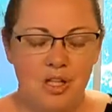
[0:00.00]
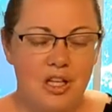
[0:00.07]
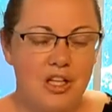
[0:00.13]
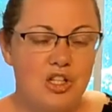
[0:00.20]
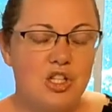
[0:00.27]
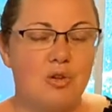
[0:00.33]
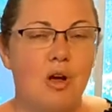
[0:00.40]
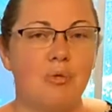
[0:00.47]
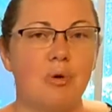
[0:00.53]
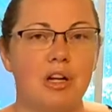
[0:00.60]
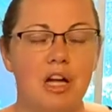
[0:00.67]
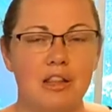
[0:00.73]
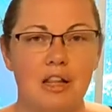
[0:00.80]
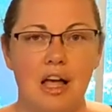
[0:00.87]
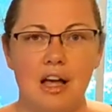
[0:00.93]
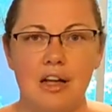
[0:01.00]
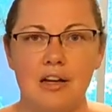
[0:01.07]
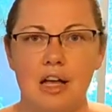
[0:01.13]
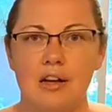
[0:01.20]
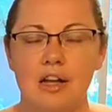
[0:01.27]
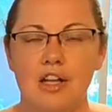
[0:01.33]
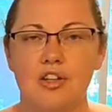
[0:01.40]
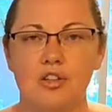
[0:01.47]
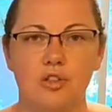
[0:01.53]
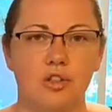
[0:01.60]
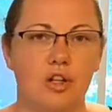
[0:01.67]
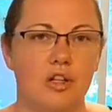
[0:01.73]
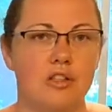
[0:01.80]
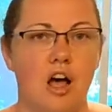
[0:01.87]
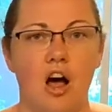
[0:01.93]
So I went online and I
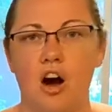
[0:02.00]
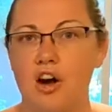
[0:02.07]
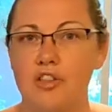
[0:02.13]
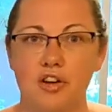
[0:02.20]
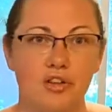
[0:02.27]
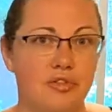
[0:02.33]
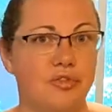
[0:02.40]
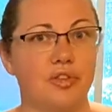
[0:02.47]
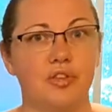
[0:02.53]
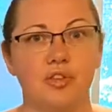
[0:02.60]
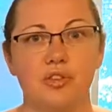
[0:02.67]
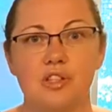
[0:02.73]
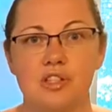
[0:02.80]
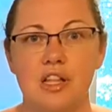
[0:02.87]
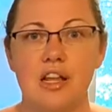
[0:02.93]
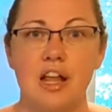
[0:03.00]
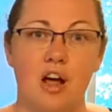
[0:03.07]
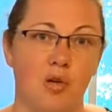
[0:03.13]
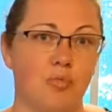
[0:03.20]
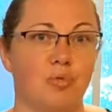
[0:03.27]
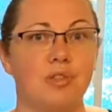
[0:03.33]
Googled, are there foods that help with